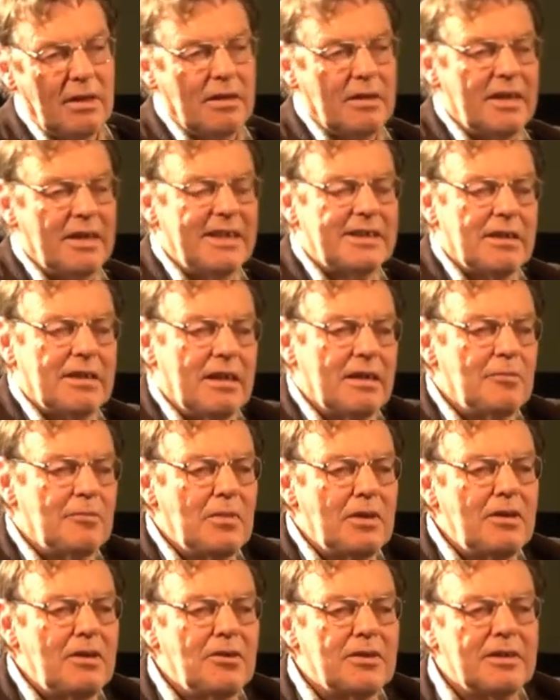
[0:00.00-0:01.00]
by it's, the
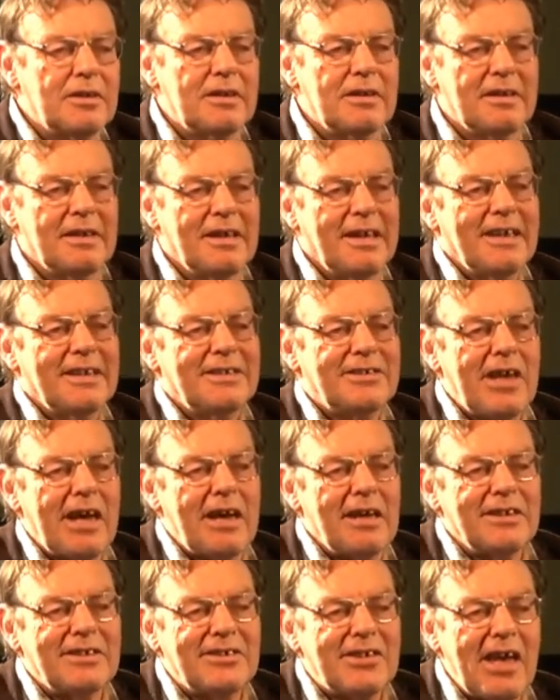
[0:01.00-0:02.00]
loan no, that by
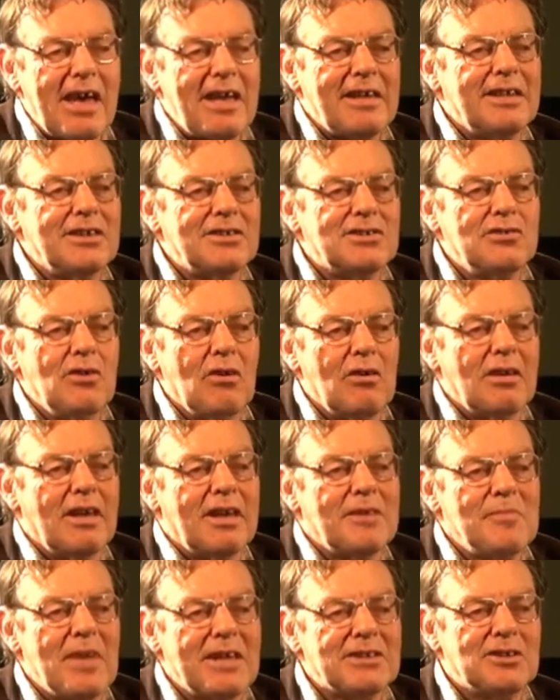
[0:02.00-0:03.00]
debt, the Troika. Debt is not
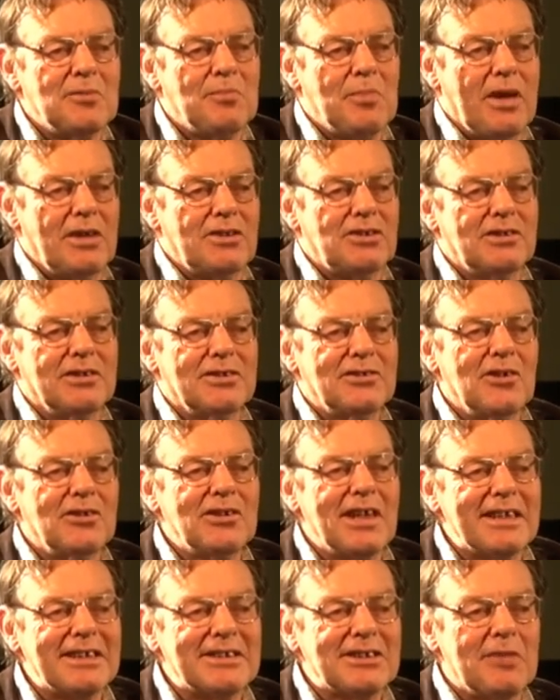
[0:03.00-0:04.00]
like masturbation. It's
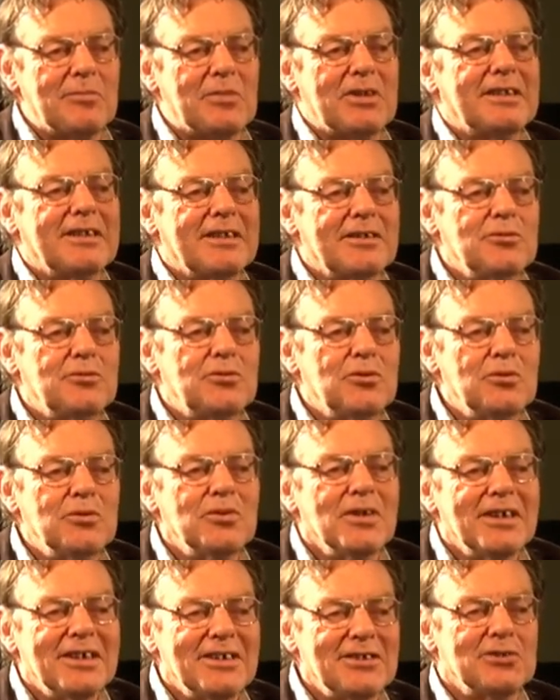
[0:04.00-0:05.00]
not like something you do
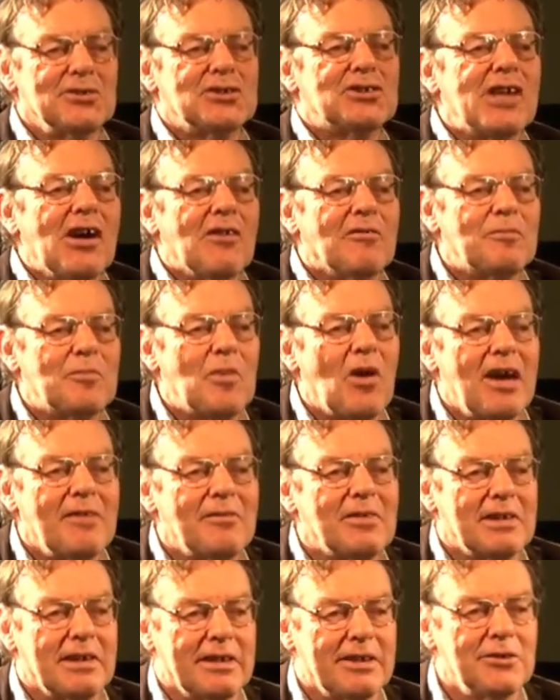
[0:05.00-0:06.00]
yourself
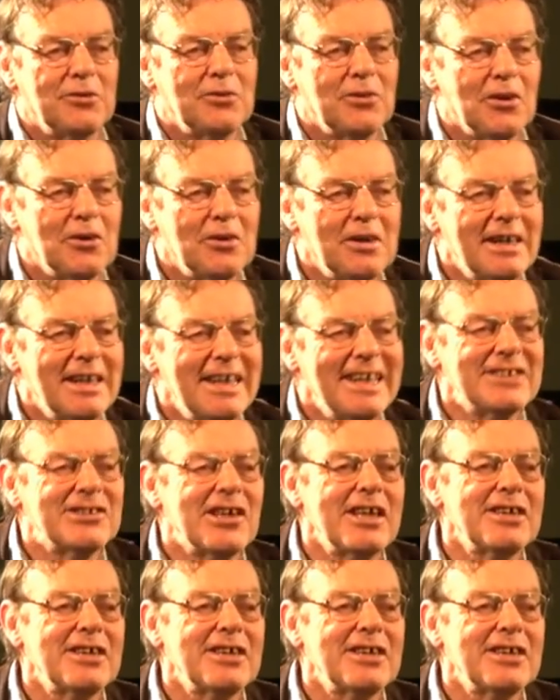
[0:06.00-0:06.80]
privately. You know, it